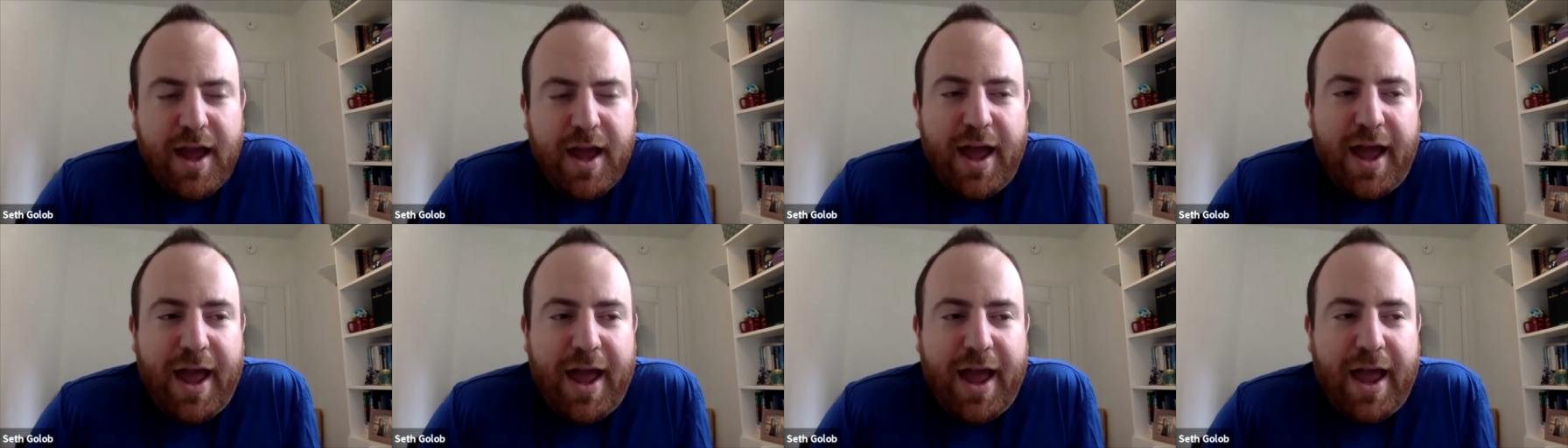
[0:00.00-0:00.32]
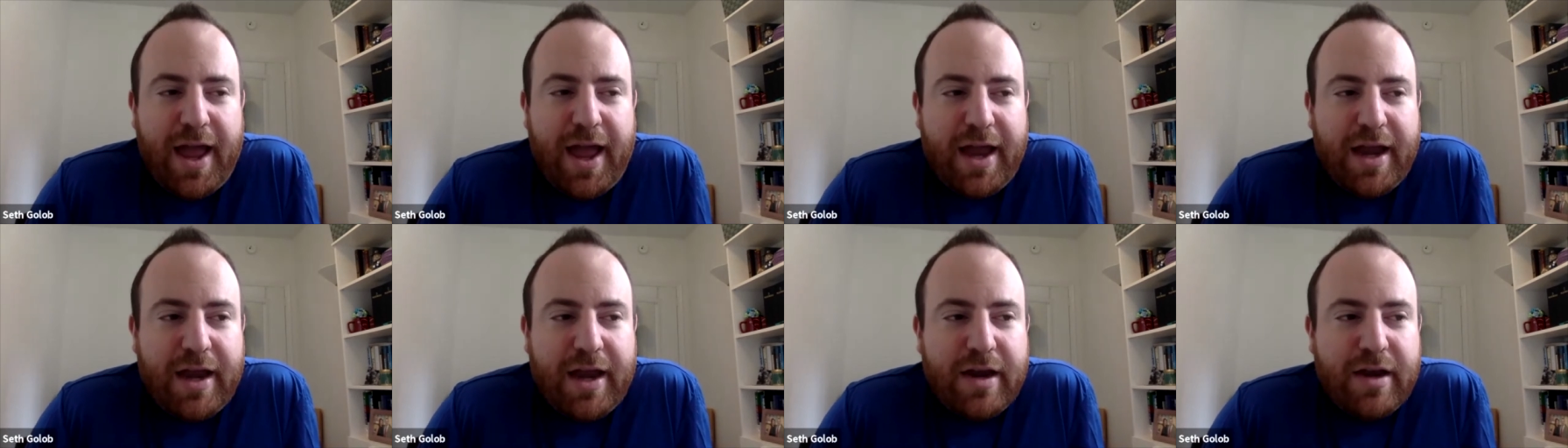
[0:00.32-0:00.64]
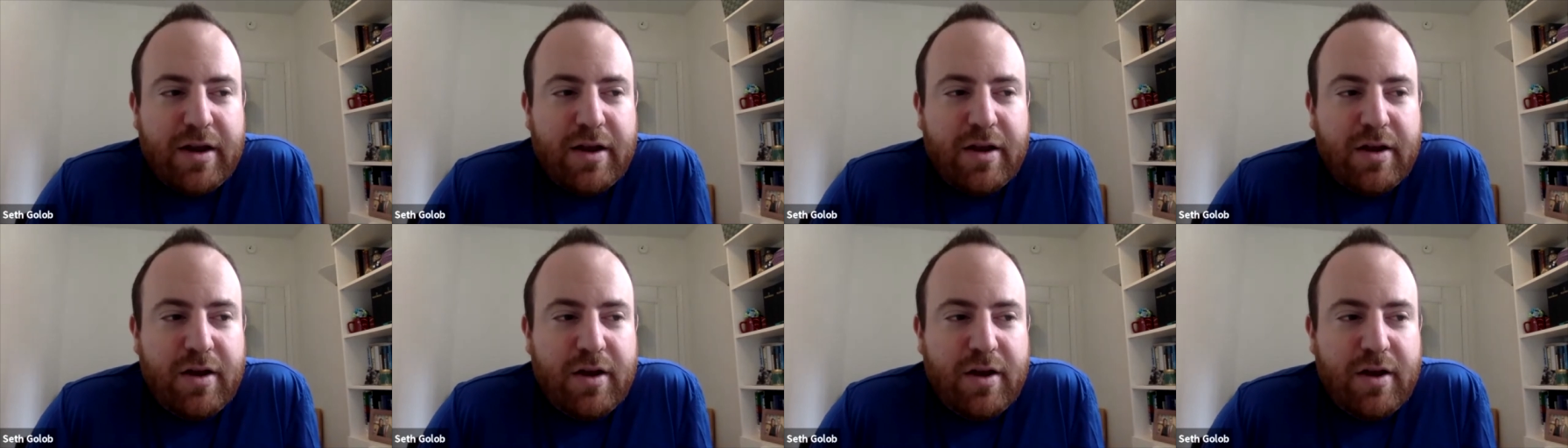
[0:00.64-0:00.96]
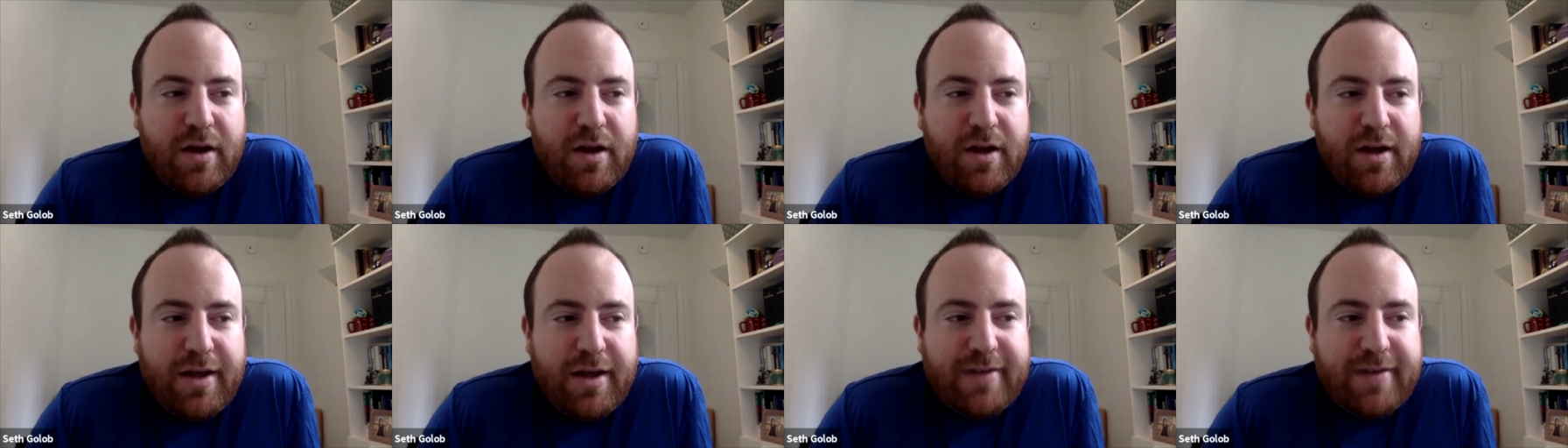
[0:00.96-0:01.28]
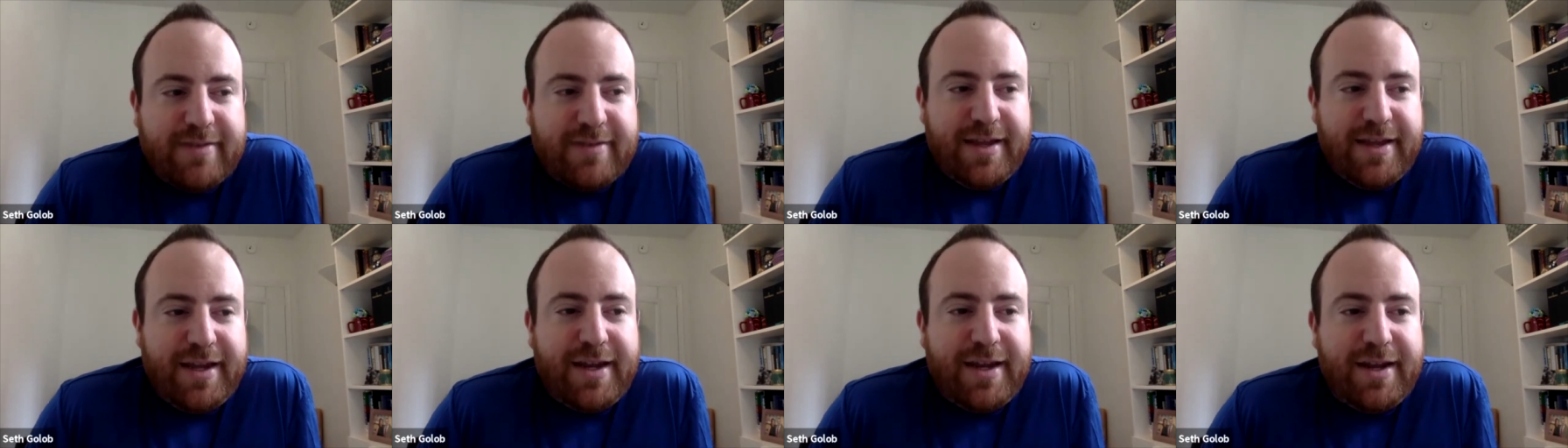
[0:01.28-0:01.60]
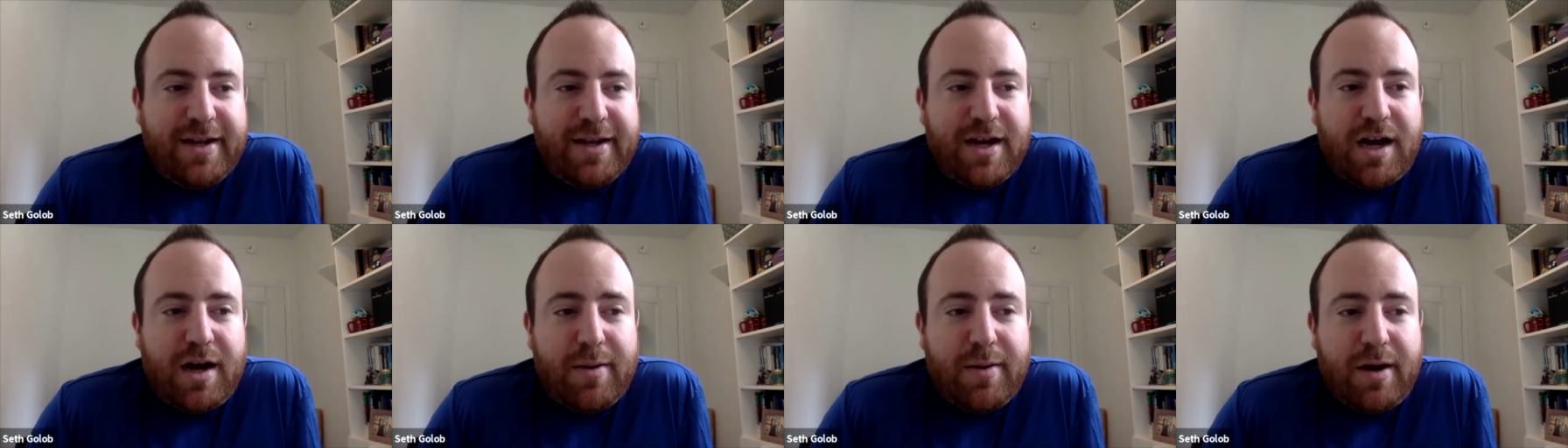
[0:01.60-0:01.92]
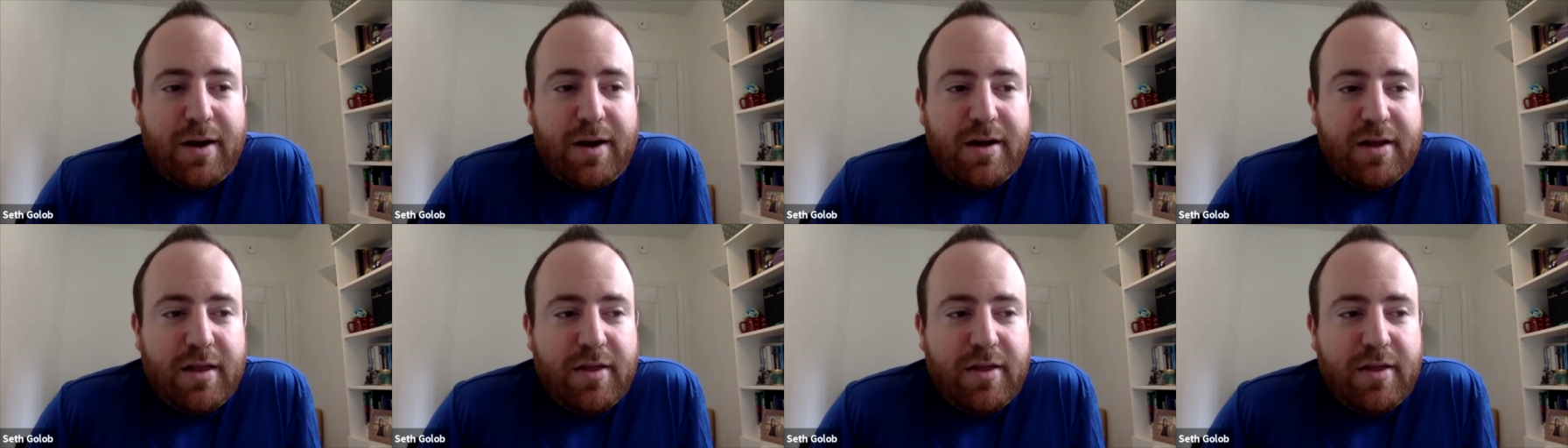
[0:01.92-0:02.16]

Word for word: and is thinking of